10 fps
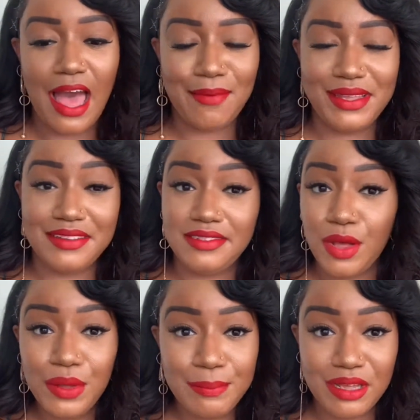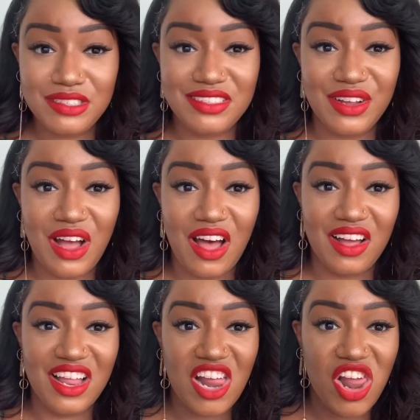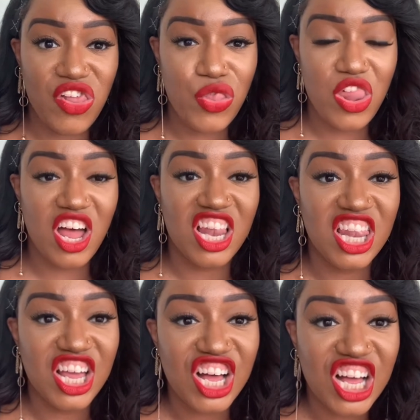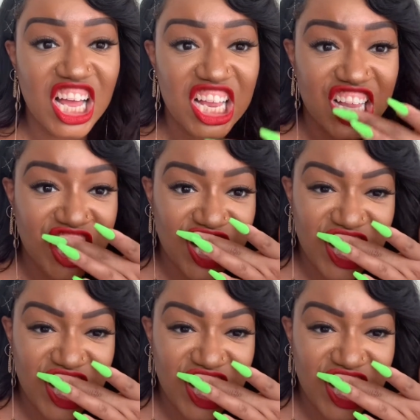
I've been so emotional all oh, Lord